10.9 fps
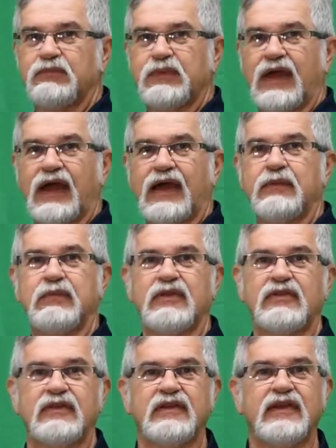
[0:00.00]
behind me
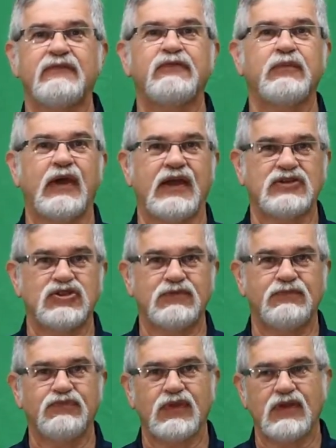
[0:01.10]
the
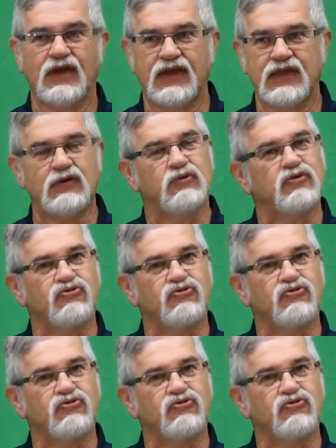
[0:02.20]
information. Again, it was